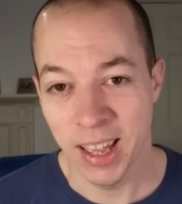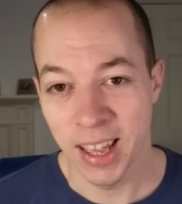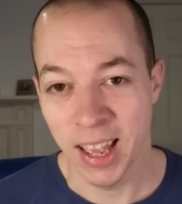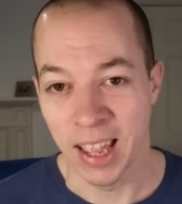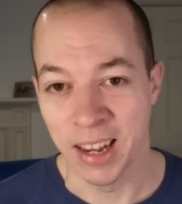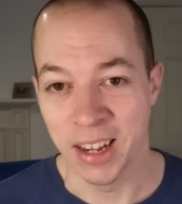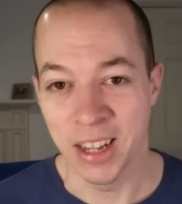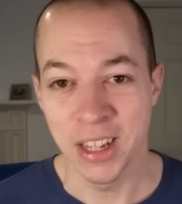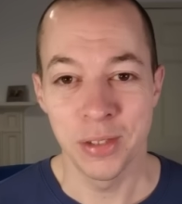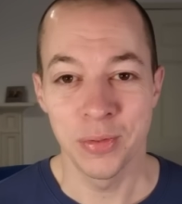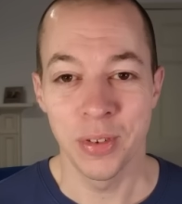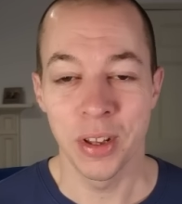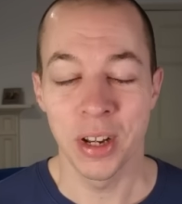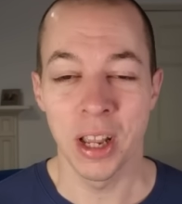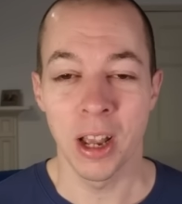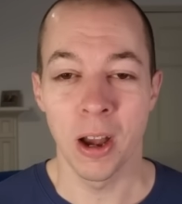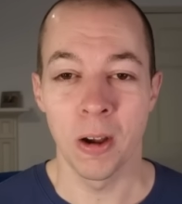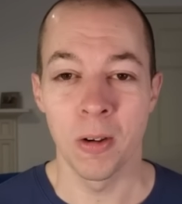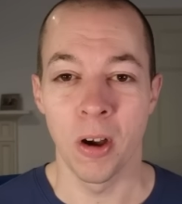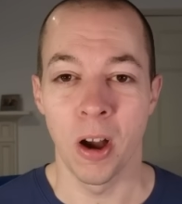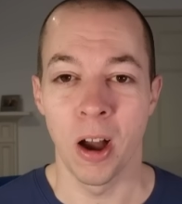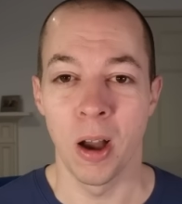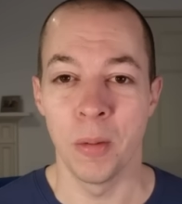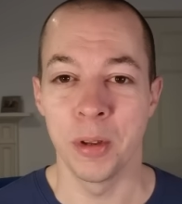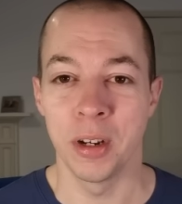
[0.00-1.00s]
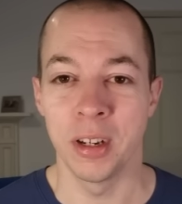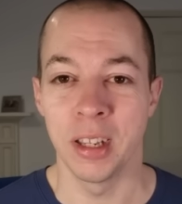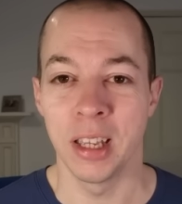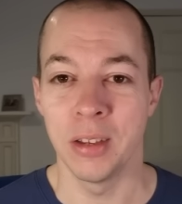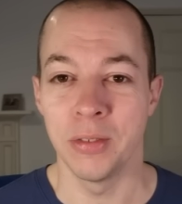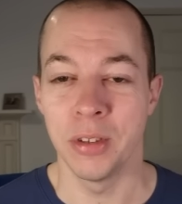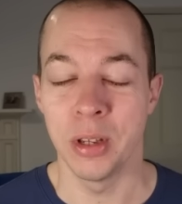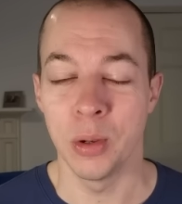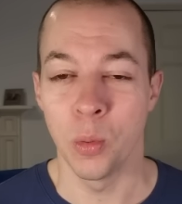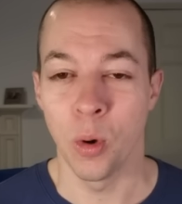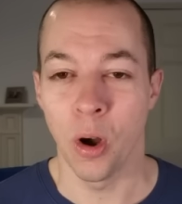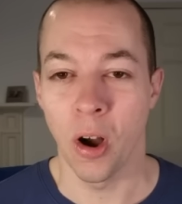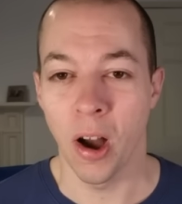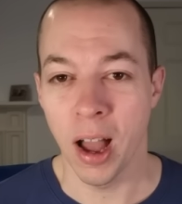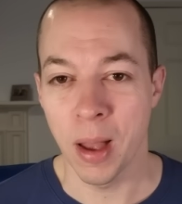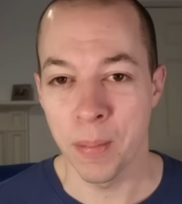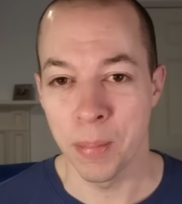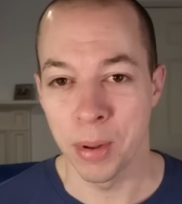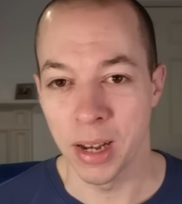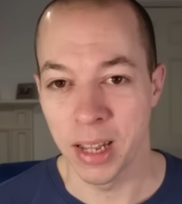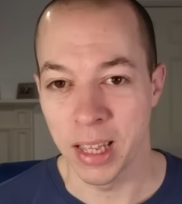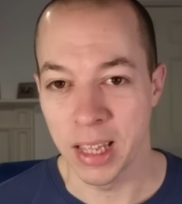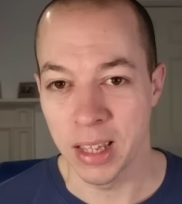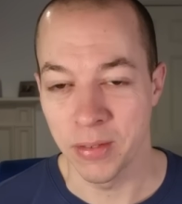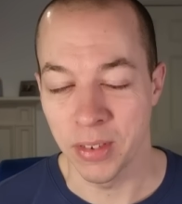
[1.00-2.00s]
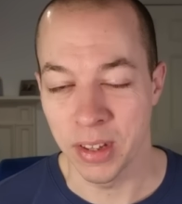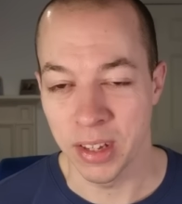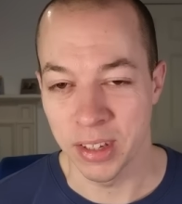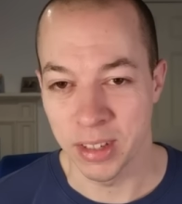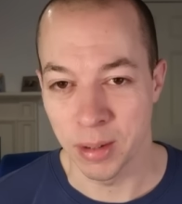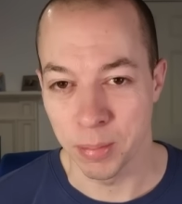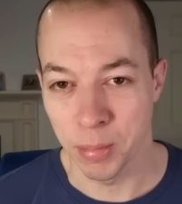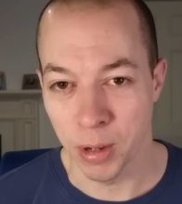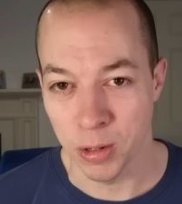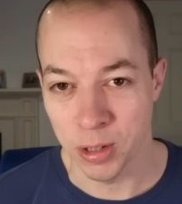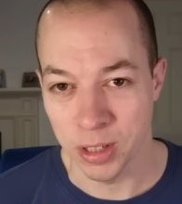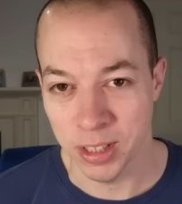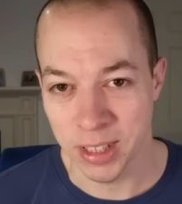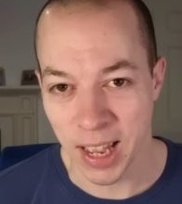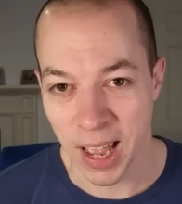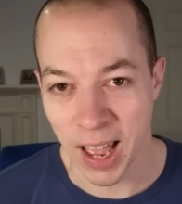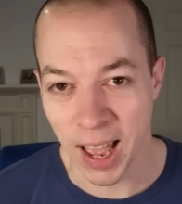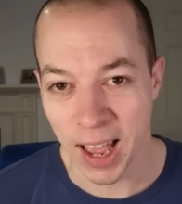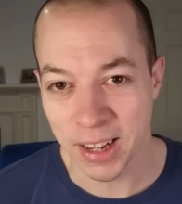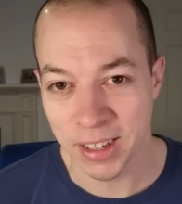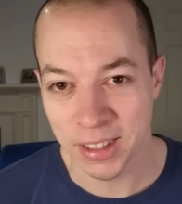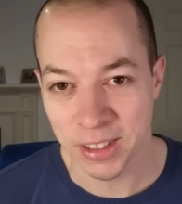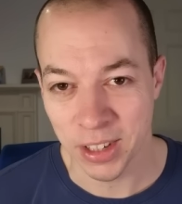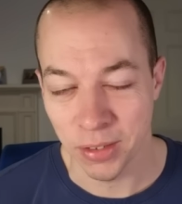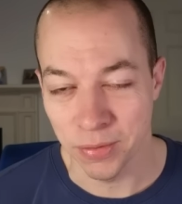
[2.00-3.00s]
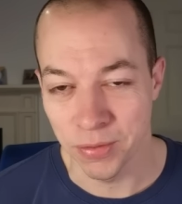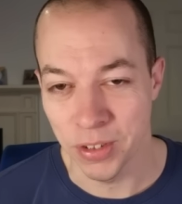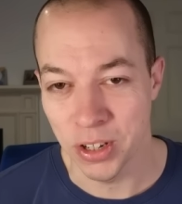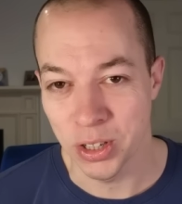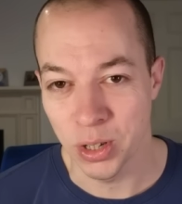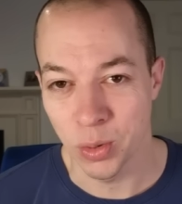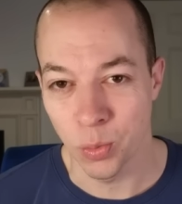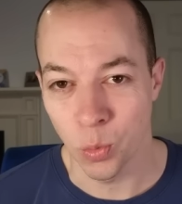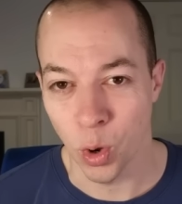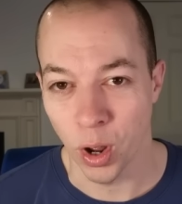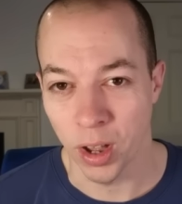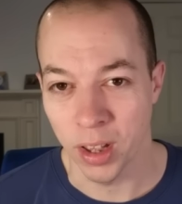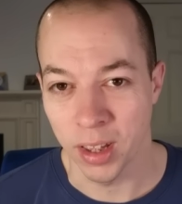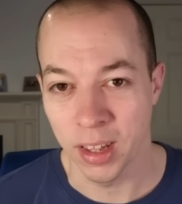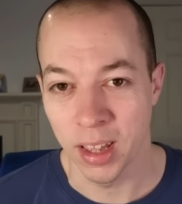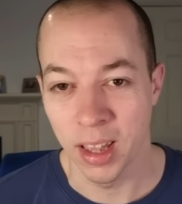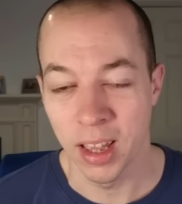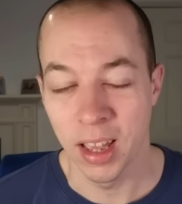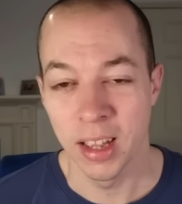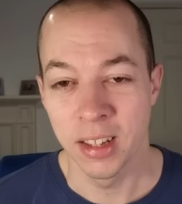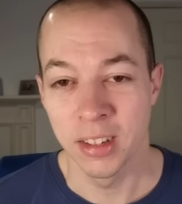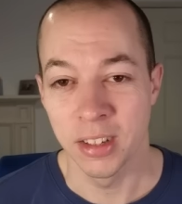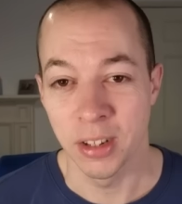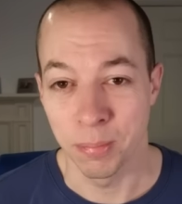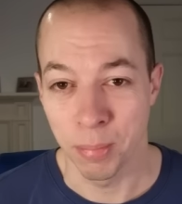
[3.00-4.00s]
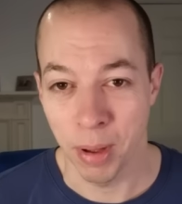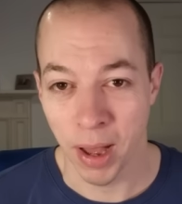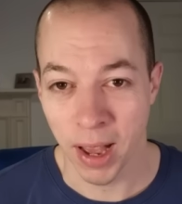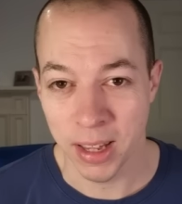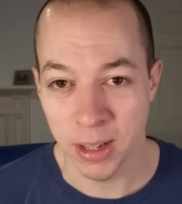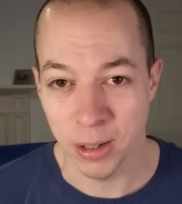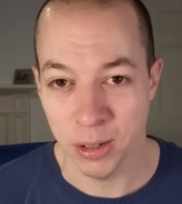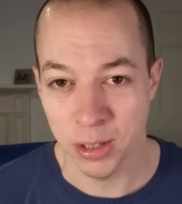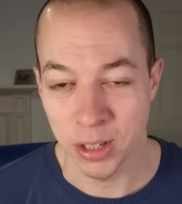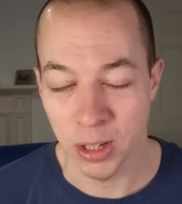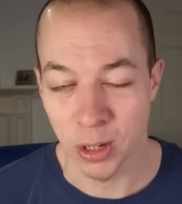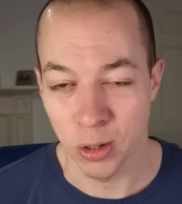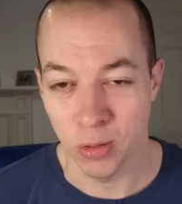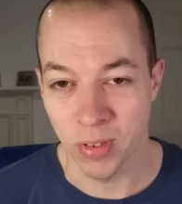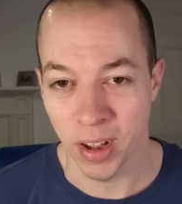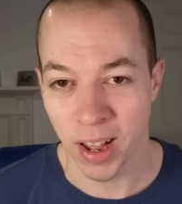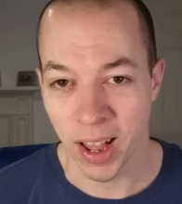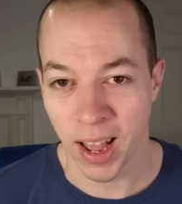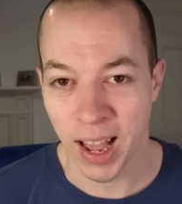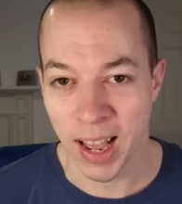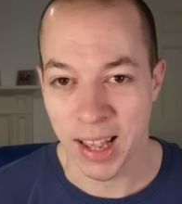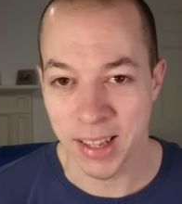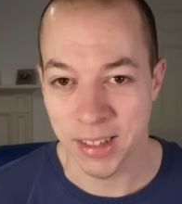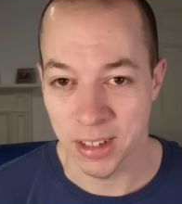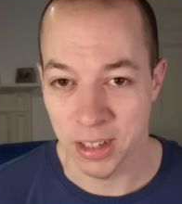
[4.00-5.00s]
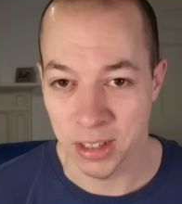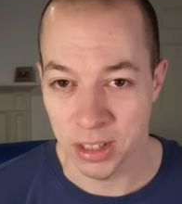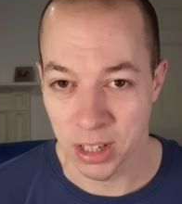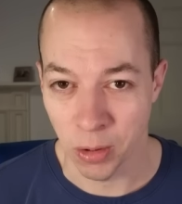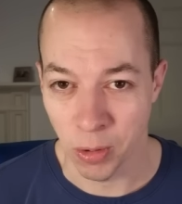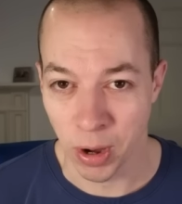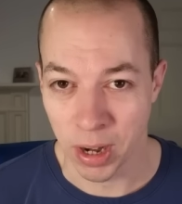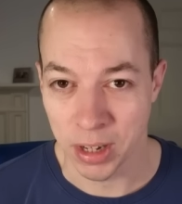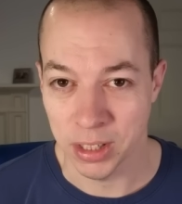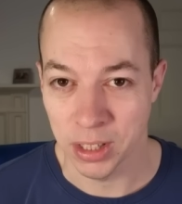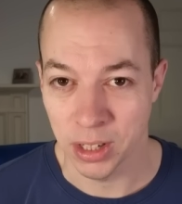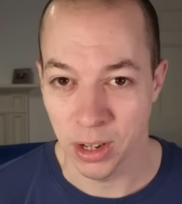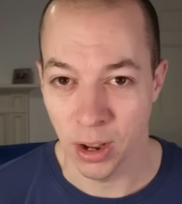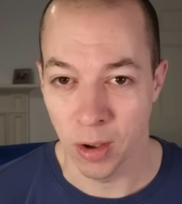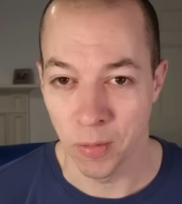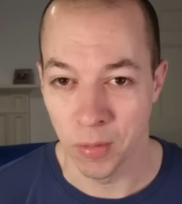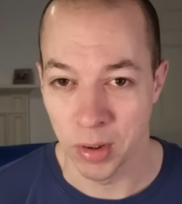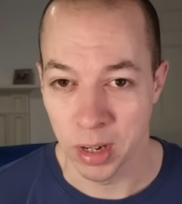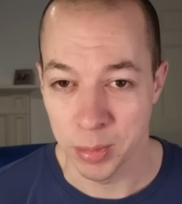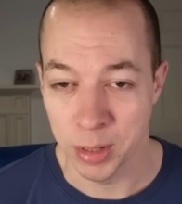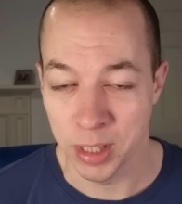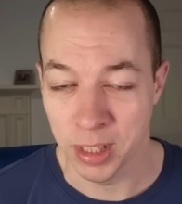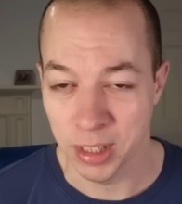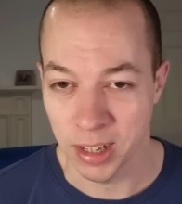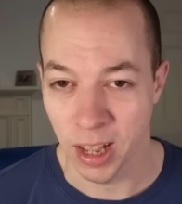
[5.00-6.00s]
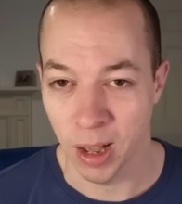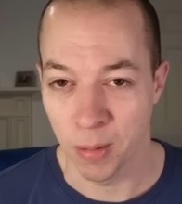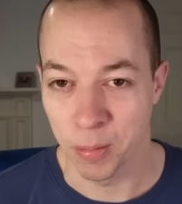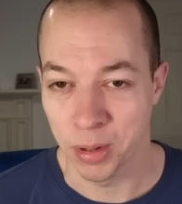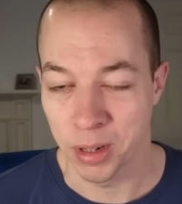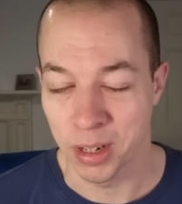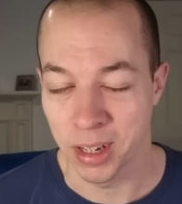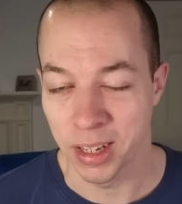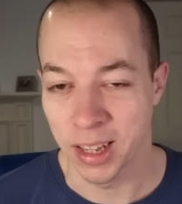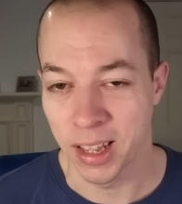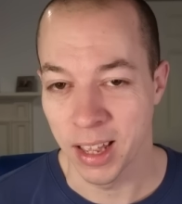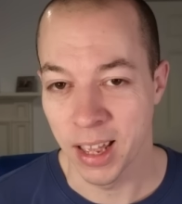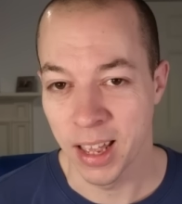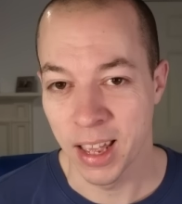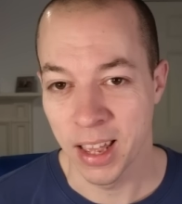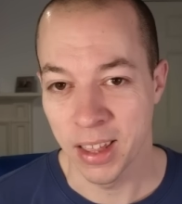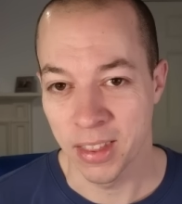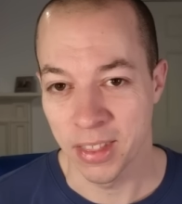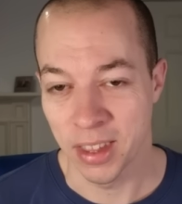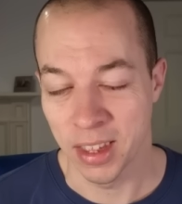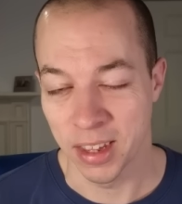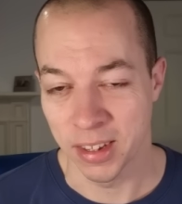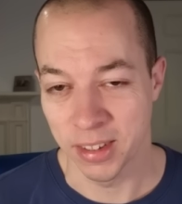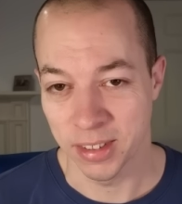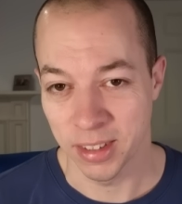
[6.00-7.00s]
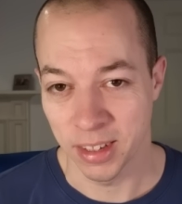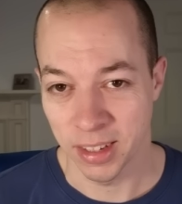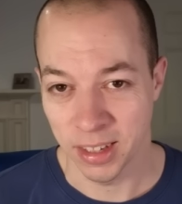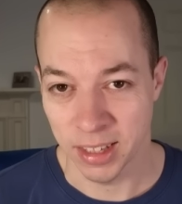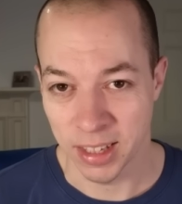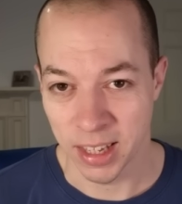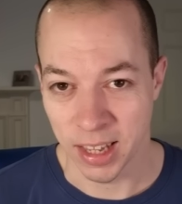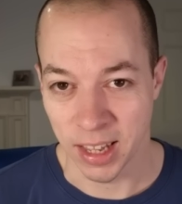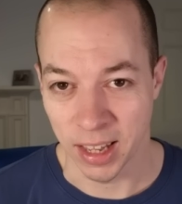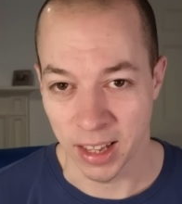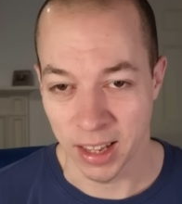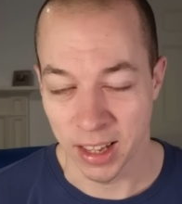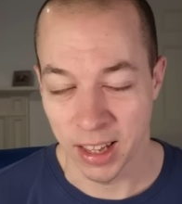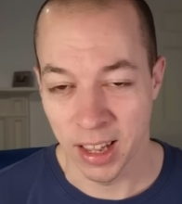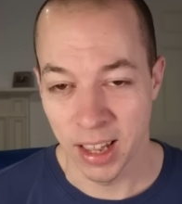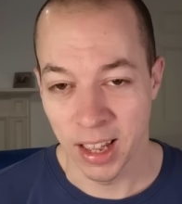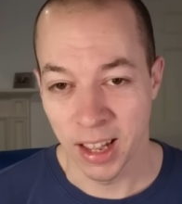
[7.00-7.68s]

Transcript: In this video, I'm going to give you what I believe is the most tax efficient way to pay yourself as a director of a limited company this year.